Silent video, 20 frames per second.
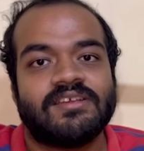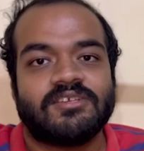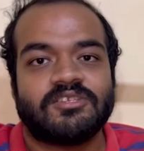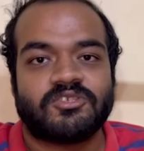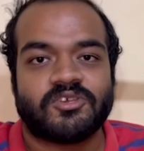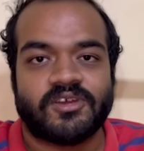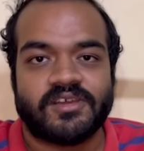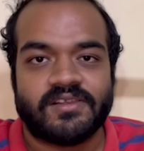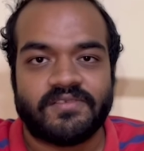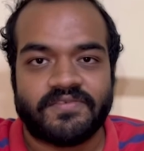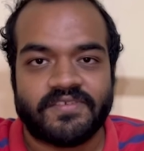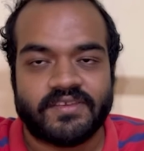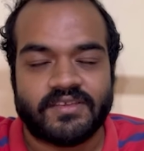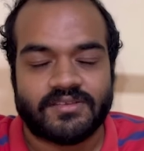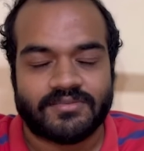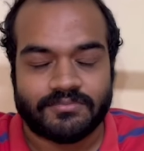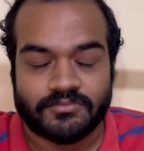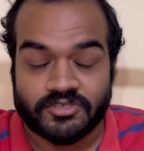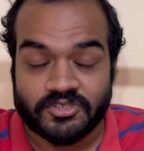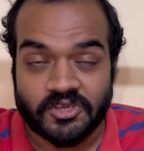
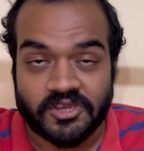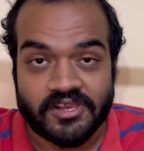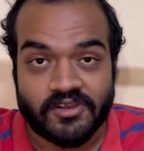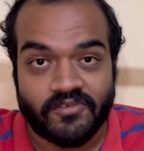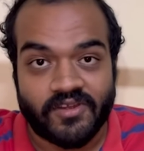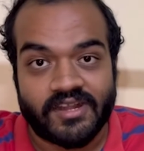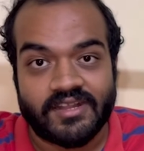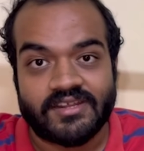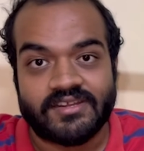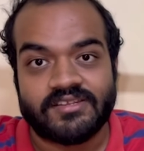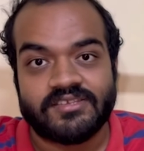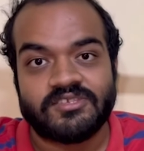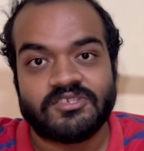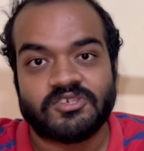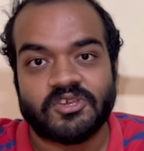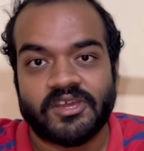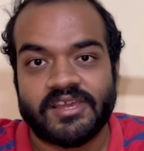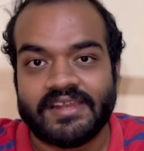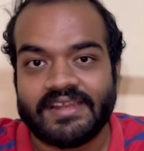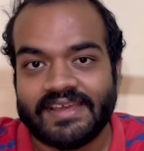soil water,
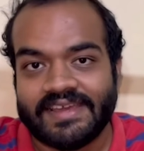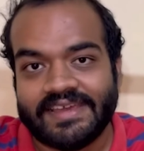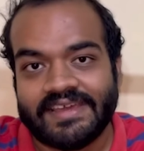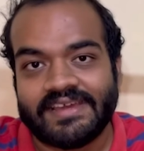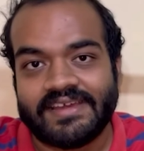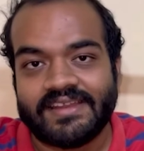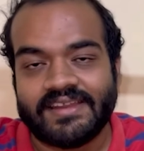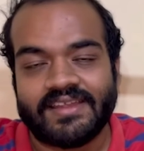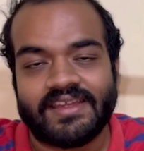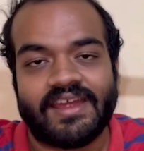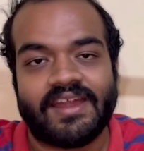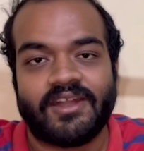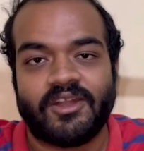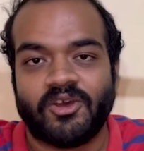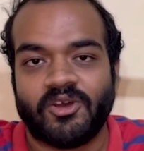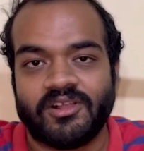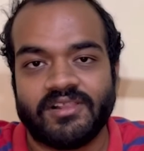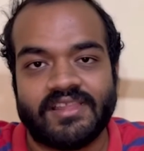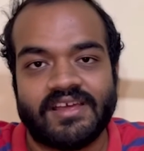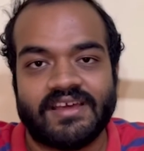soil air, and
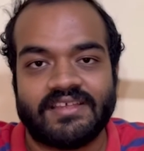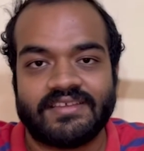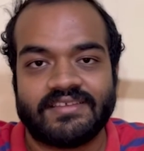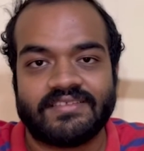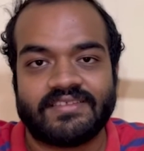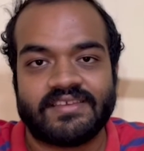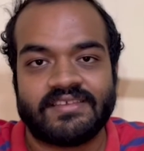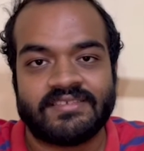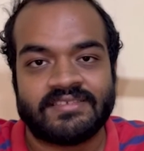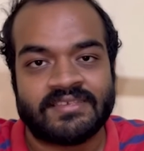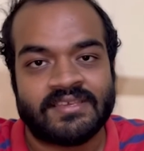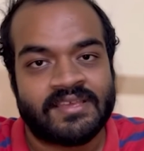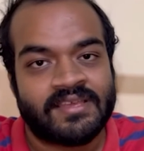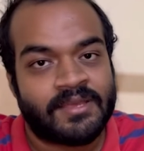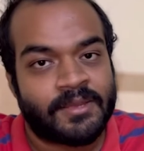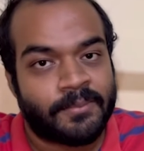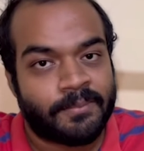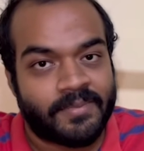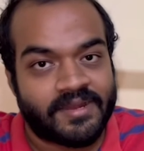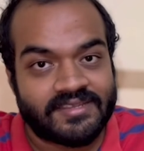all the other things.
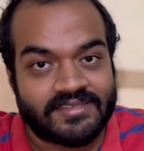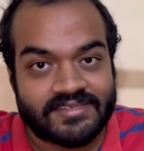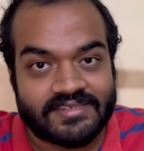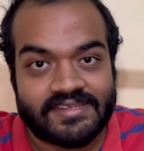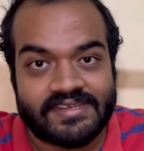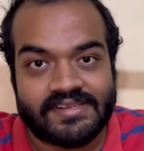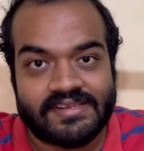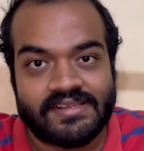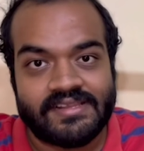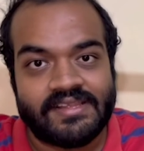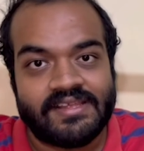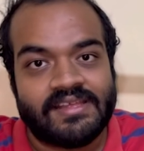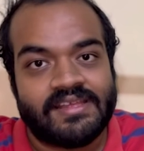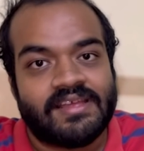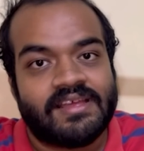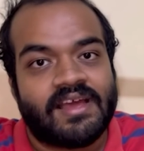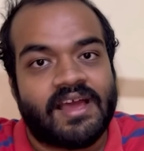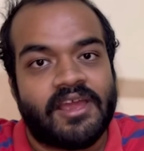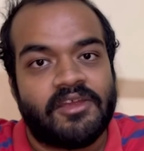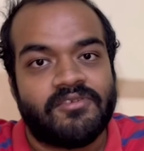But still,
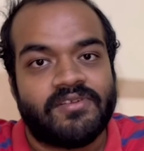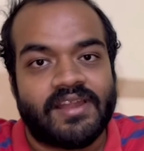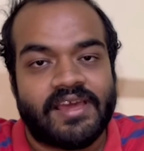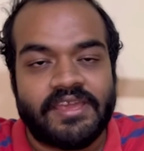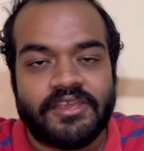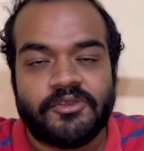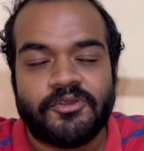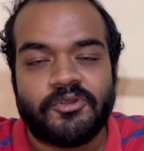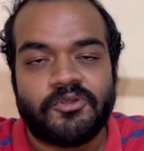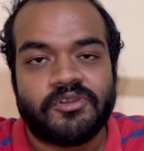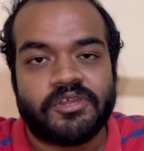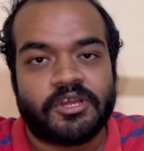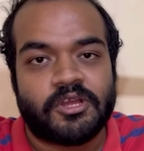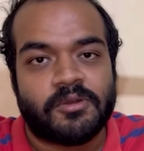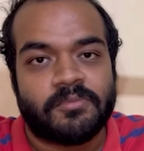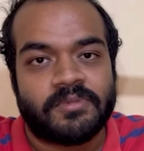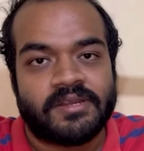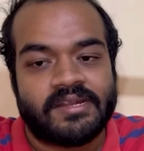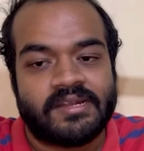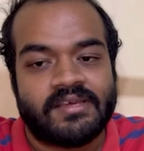I would like you to
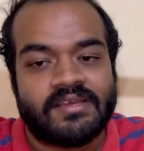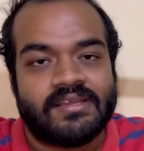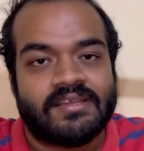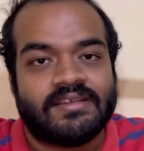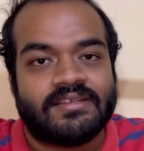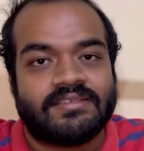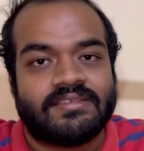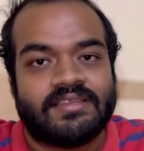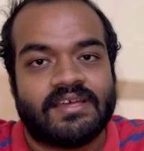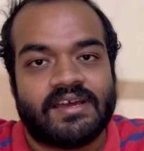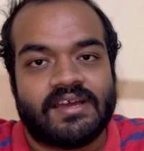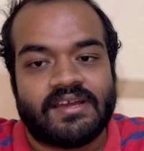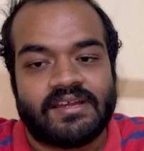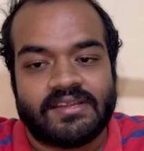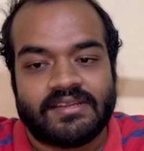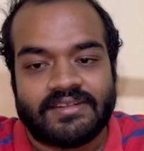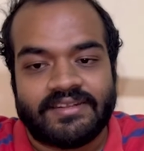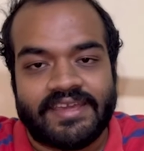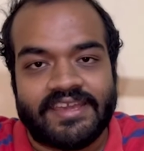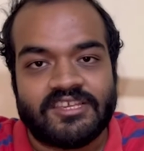recommend the
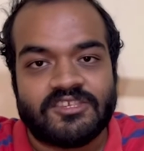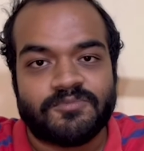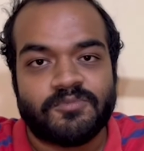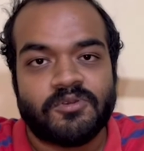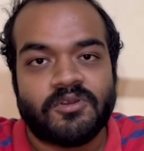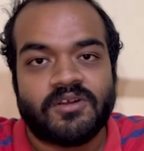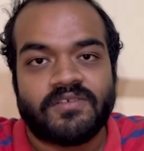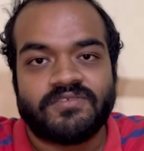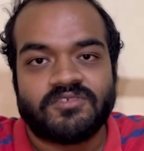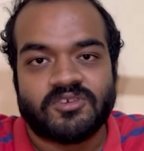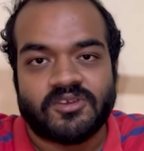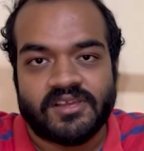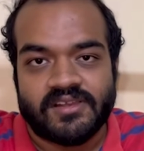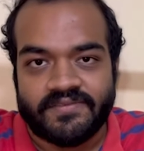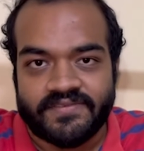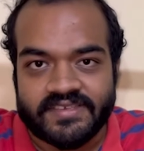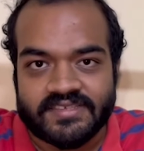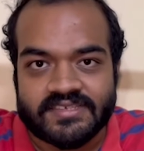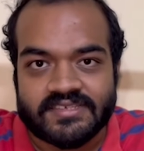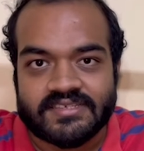textbook of soil
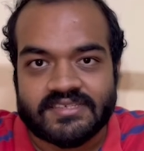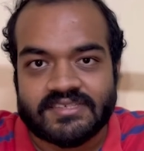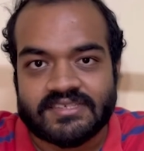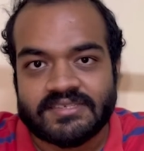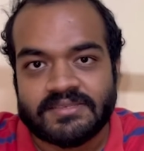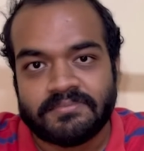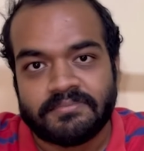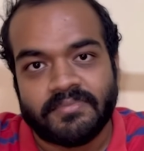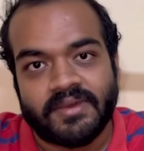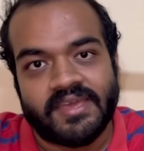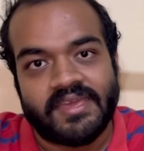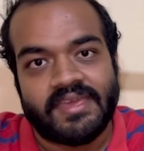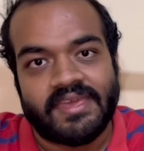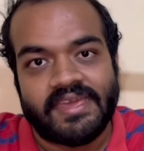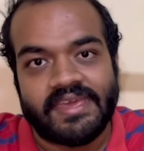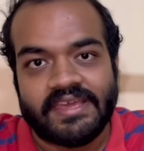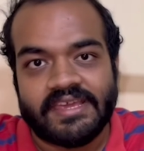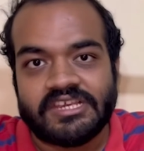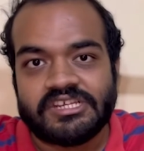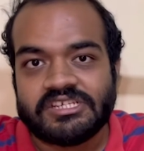physics by
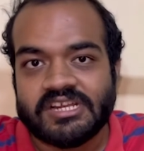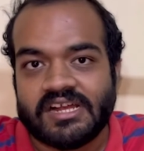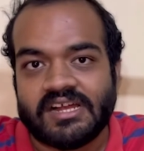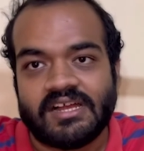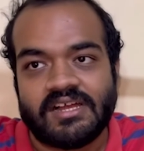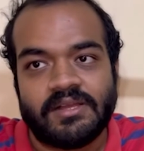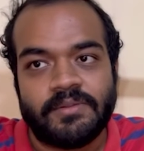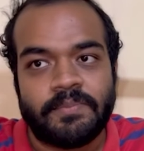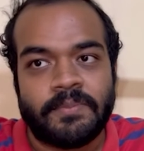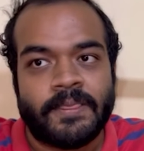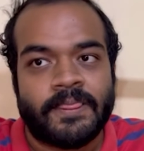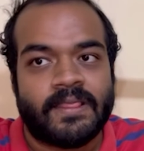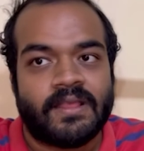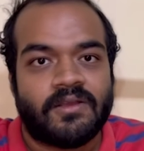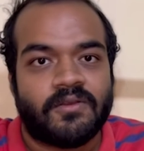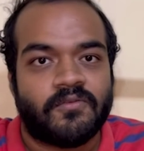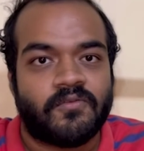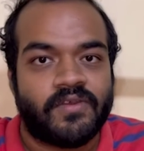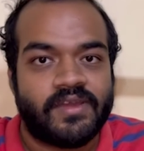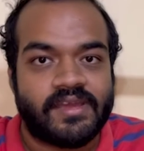A.K Saha,
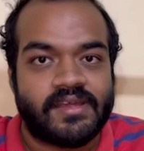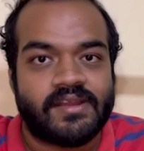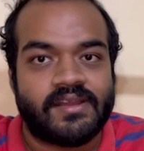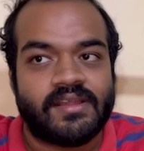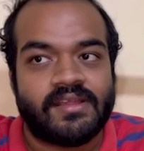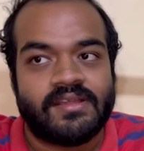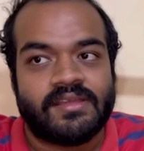where